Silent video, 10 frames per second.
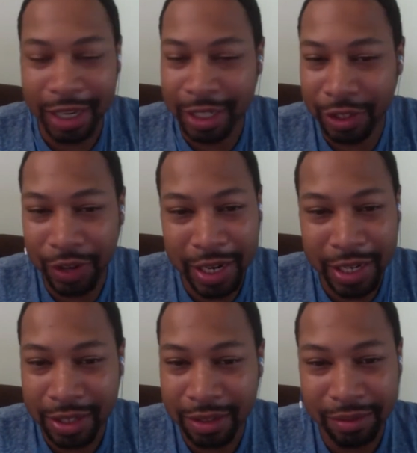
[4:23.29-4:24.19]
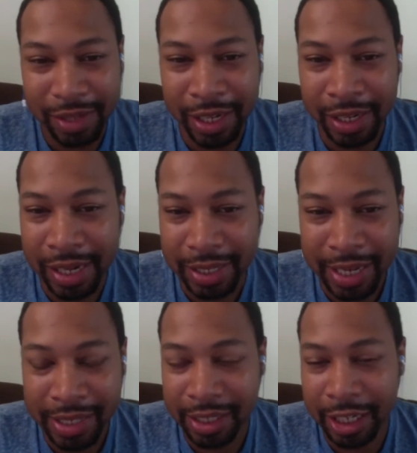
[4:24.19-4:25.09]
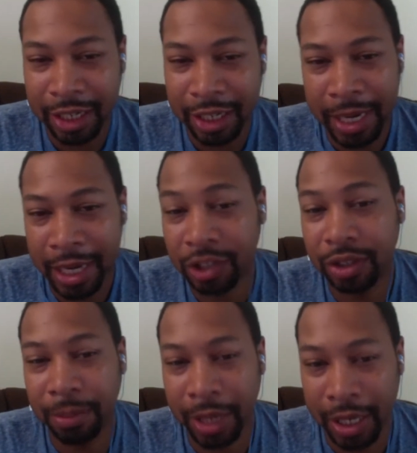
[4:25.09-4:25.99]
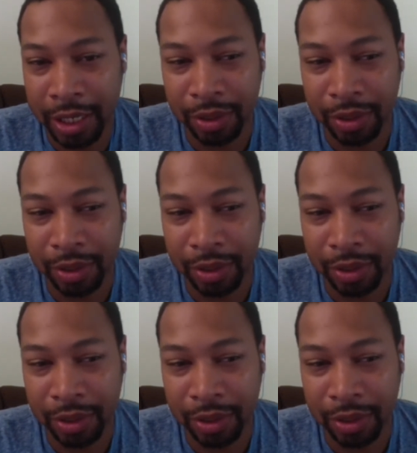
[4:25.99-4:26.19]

cutting grass and that's how I saved up the extra money